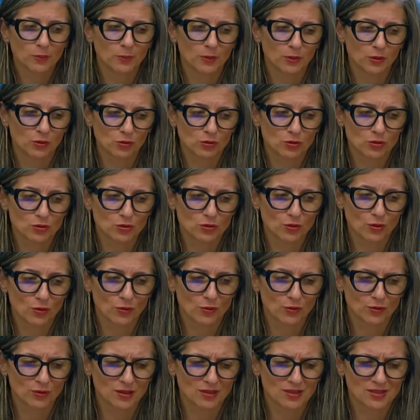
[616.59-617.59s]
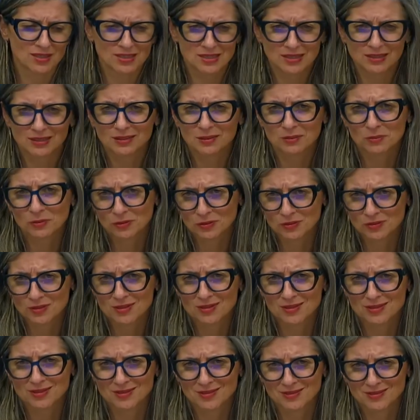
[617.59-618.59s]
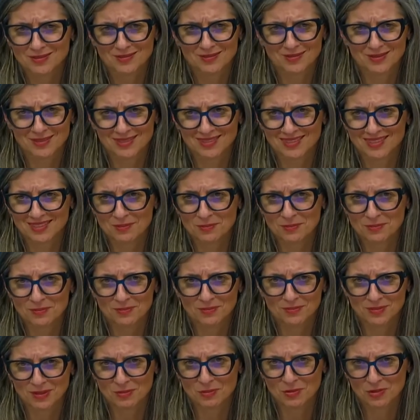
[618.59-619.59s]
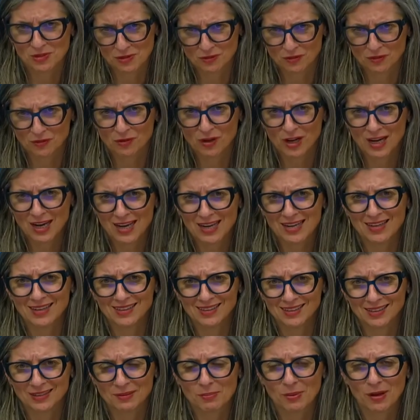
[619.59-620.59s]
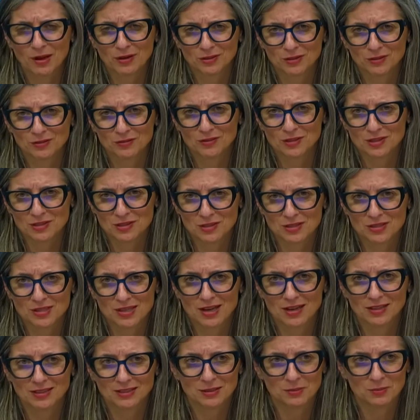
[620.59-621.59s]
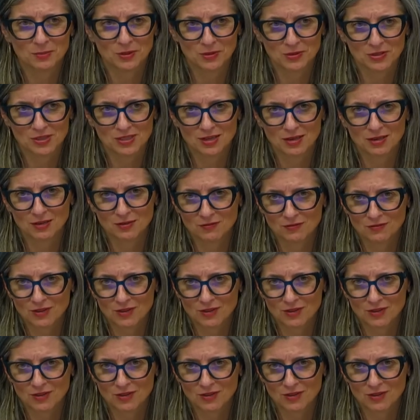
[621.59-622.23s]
but also they're still the most frail part of the society because they are